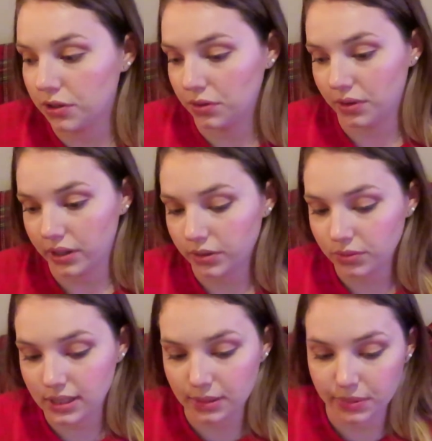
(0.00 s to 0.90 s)
to their
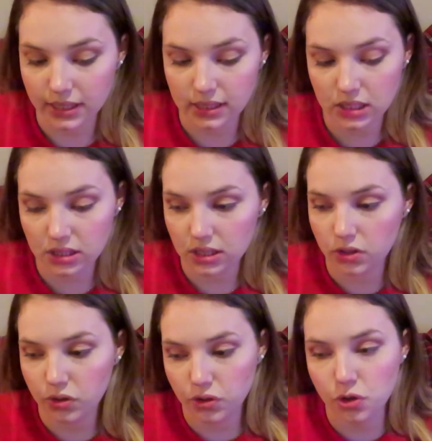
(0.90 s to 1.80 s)
recipients
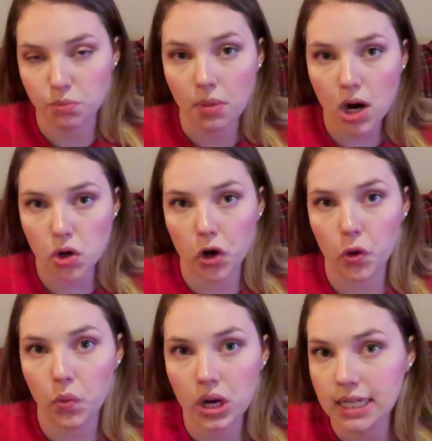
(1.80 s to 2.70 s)

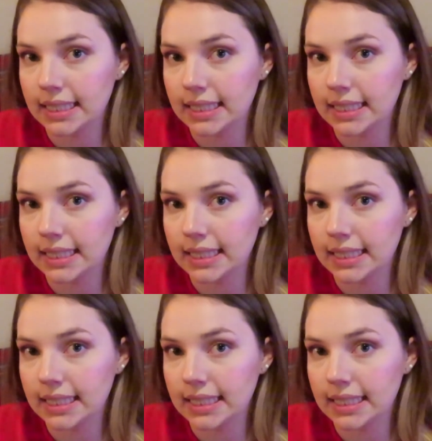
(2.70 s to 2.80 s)
tomorrow.